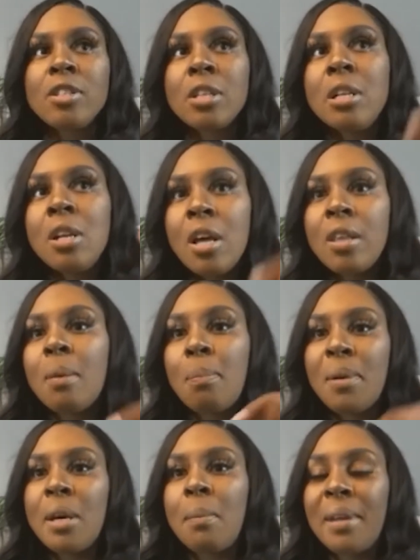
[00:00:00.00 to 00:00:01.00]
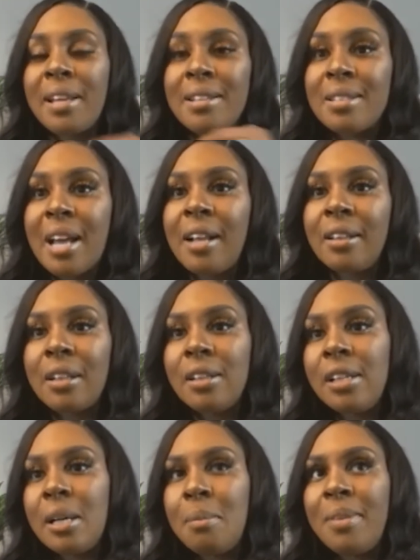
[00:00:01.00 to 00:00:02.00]
another pimp inside the
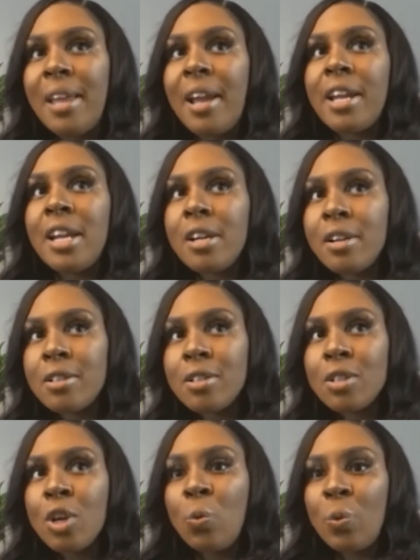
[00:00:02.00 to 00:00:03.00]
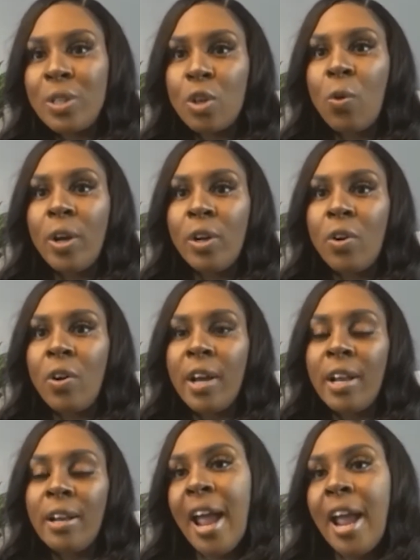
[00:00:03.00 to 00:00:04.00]
club that hears what's going
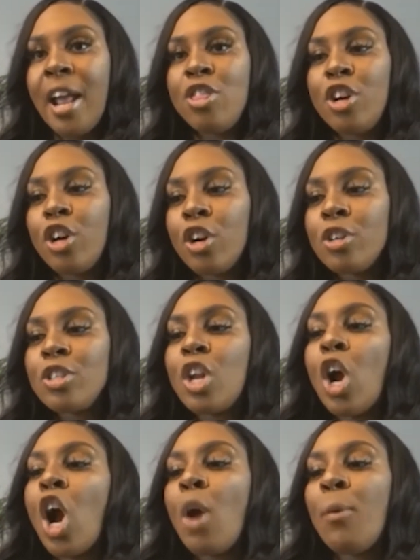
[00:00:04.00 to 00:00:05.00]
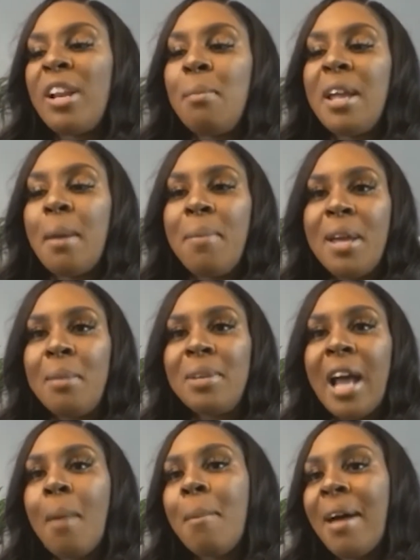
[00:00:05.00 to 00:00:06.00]
on. And the girls that are already being pimped
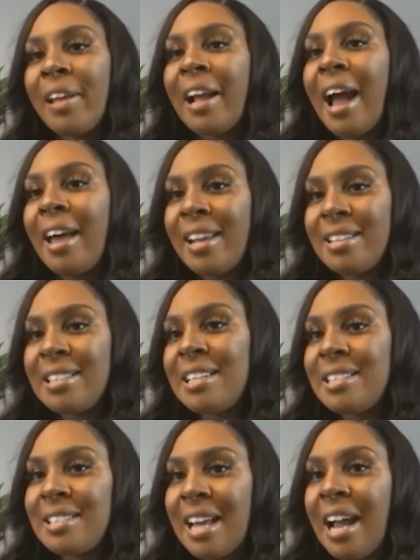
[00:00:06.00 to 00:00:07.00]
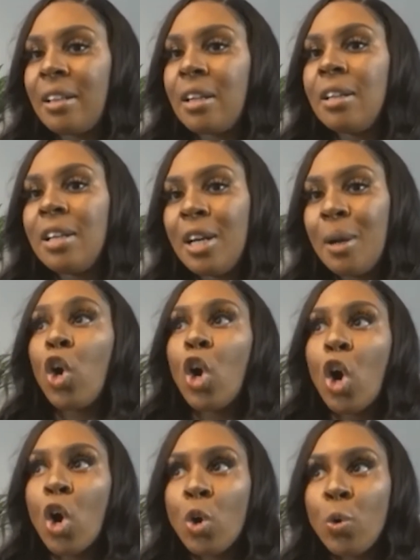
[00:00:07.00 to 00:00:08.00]
out by the guy that's inside the club
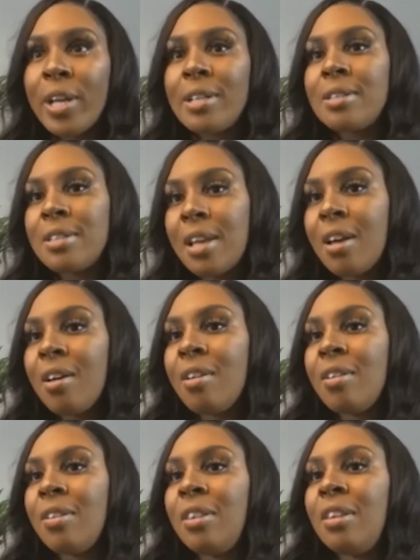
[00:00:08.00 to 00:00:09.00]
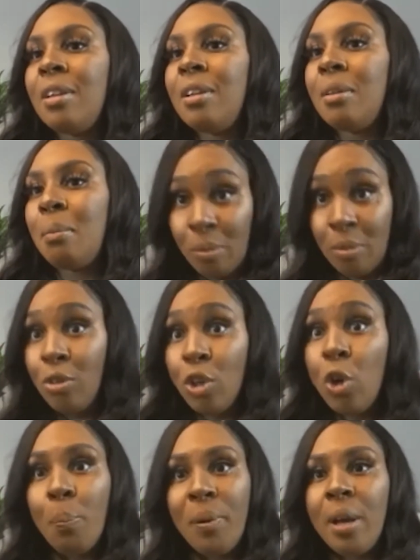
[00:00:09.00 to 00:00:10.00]
go and tell the
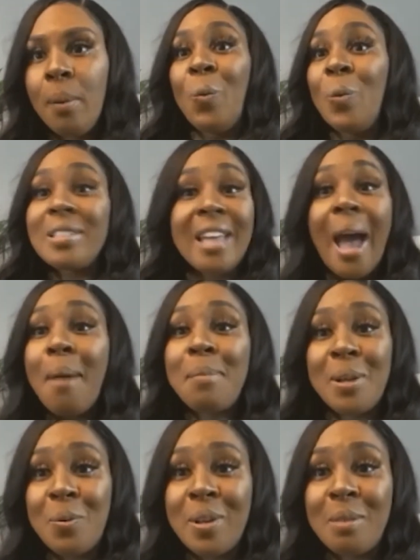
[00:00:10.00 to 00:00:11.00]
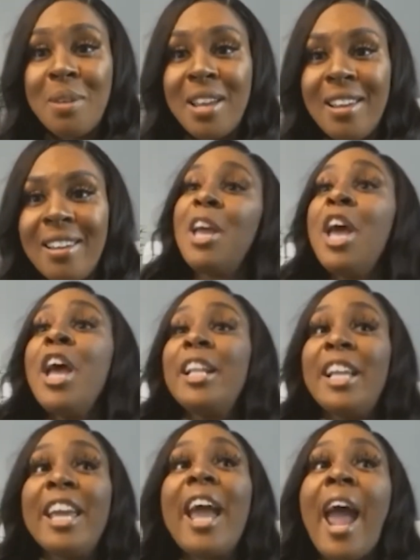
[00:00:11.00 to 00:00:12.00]
new pimp what's happening with me.
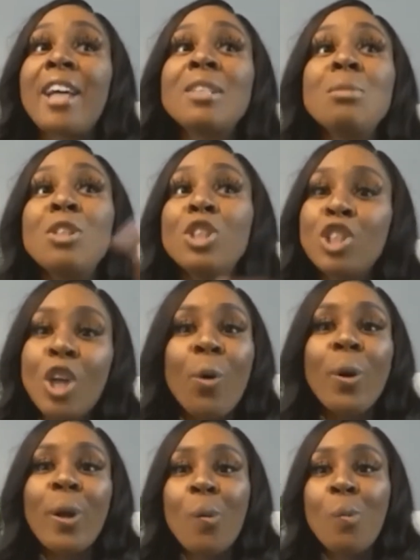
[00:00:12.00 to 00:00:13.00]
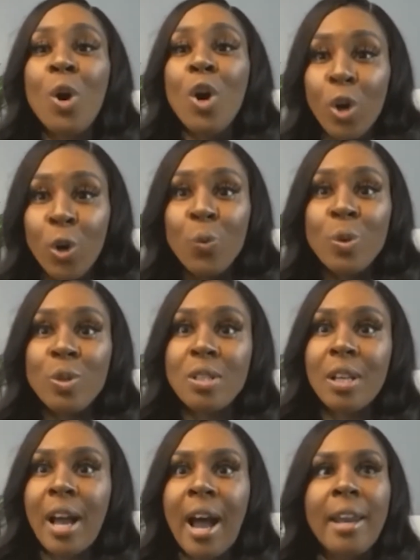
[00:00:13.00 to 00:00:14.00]
They asked me to show him who was the
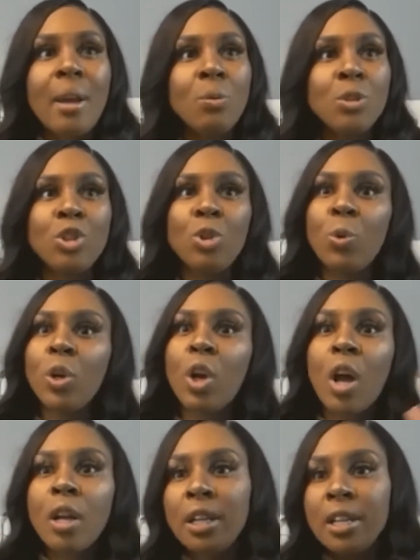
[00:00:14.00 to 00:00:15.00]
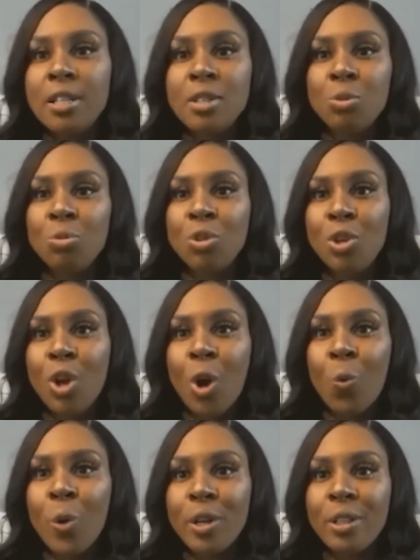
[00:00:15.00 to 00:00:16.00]
guy that was doing all of these, you know,
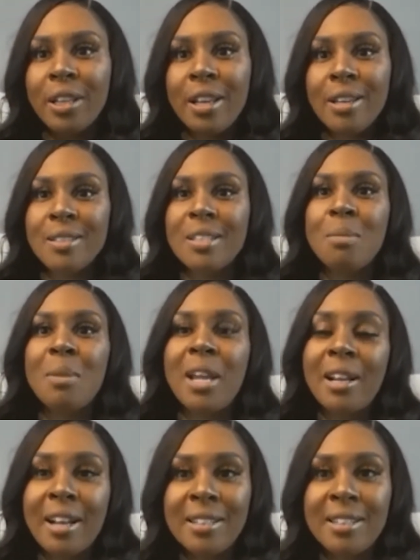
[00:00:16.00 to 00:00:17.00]
weird things to me, and I